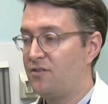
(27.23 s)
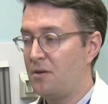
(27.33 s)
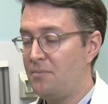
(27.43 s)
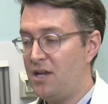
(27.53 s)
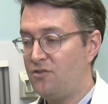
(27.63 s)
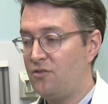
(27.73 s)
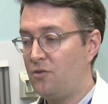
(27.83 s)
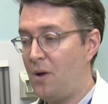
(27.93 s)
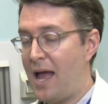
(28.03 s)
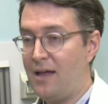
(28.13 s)
some
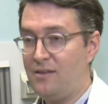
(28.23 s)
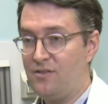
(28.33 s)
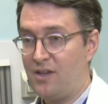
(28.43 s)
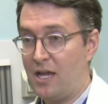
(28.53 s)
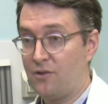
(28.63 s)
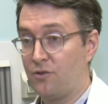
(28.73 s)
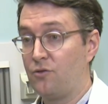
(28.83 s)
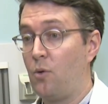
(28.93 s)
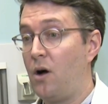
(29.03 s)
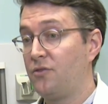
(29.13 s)
patients who had these
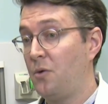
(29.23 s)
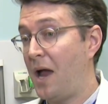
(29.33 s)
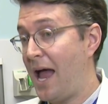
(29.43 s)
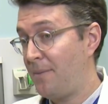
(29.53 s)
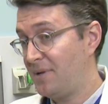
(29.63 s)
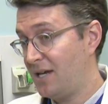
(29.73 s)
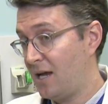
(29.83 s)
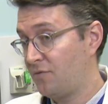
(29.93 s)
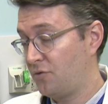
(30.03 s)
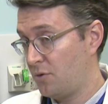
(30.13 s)
cancers who also happened
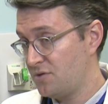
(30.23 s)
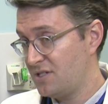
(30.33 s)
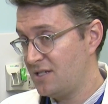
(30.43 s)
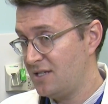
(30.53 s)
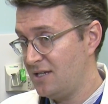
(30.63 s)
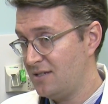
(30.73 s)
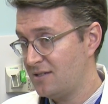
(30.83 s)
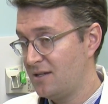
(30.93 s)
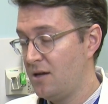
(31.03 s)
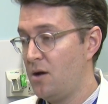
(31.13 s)
to have Crohn's disease,
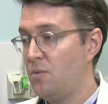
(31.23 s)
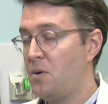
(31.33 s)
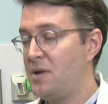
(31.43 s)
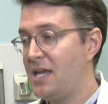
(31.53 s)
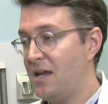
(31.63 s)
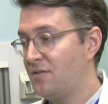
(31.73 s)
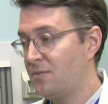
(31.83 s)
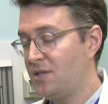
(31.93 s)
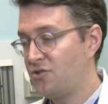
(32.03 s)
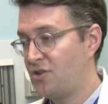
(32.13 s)
when we gave them
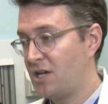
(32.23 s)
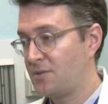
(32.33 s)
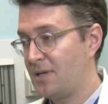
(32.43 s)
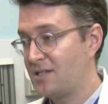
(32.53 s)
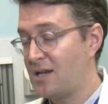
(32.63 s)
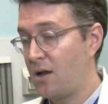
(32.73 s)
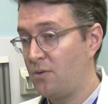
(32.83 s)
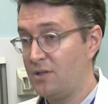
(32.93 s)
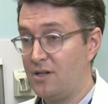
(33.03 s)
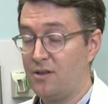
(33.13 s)
these transplants, not
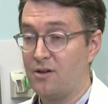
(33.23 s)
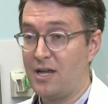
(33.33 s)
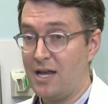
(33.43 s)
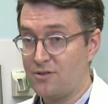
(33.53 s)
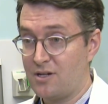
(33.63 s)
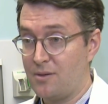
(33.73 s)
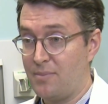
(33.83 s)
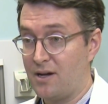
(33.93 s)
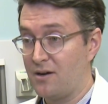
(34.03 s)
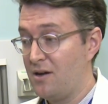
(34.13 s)
only did their cancer get
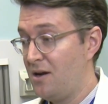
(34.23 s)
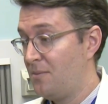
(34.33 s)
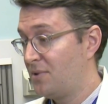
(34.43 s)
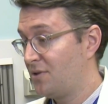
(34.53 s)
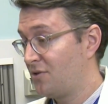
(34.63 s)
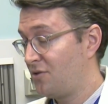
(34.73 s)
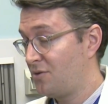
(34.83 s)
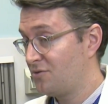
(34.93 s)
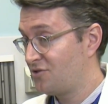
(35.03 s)
better, but their Crohn's